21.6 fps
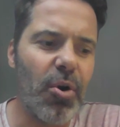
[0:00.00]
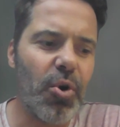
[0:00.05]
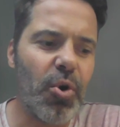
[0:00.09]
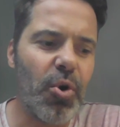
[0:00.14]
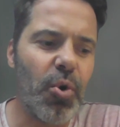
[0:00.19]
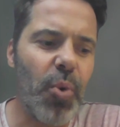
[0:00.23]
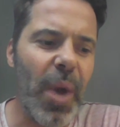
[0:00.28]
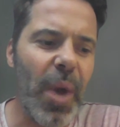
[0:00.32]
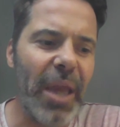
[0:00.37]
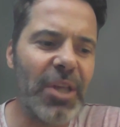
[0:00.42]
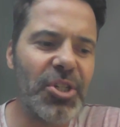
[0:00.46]

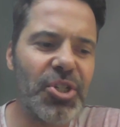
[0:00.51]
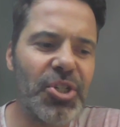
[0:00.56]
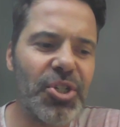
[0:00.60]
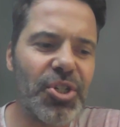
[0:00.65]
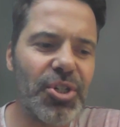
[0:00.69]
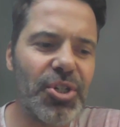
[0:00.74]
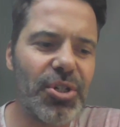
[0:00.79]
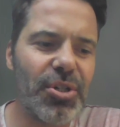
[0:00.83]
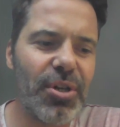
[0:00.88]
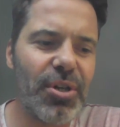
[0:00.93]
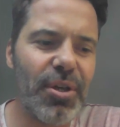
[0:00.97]
quench
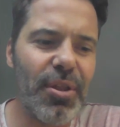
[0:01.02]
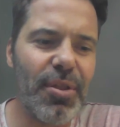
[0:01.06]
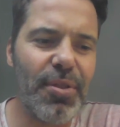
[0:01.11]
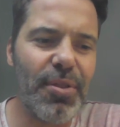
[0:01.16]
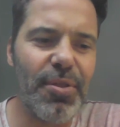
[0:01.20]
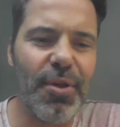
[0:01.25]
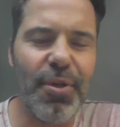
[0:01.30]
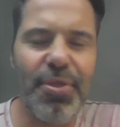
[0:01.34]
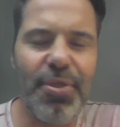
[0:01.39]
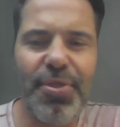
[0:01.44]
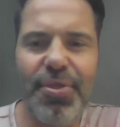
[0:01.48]

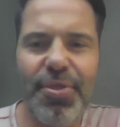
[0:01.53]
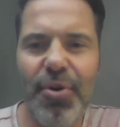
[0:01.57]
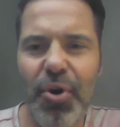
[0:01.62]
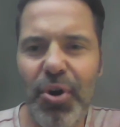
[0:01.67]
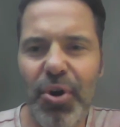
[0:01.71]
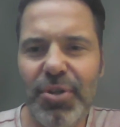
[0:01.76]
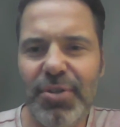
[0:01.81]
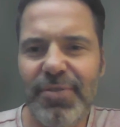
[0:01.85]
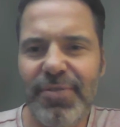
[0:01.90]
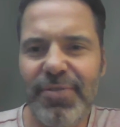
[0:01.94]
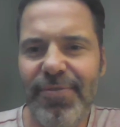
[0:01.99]
the
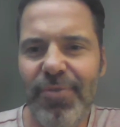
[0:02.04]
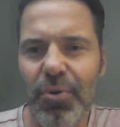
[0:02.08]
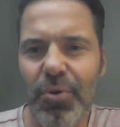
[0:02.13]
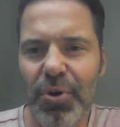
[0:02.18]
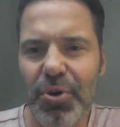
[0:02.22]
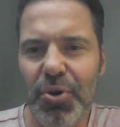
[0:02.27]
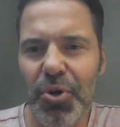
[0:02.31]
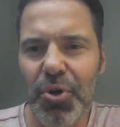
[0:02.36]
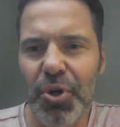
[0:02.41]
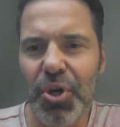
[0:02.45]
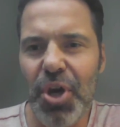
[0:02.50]
thirst for
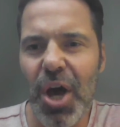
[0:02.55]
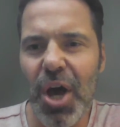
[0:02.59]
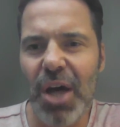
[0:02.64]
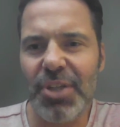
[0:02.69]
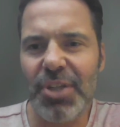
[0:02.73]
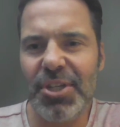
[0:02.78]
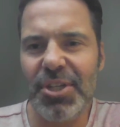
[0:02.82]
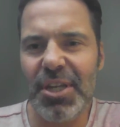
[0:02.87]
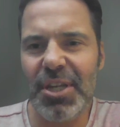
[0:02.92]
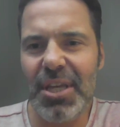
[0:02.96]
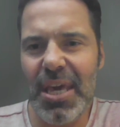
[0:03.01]

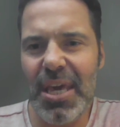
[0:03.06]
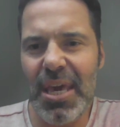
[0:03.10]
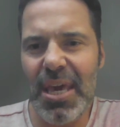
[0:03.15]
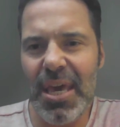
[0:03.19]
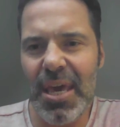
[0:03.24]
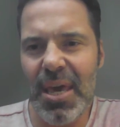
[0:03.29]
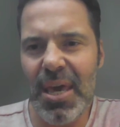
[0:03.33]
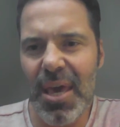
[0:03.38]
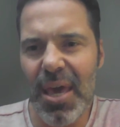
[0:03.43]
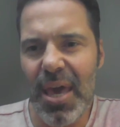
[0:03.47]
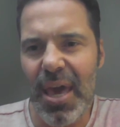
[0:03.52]

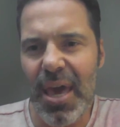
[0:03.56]
curiosity,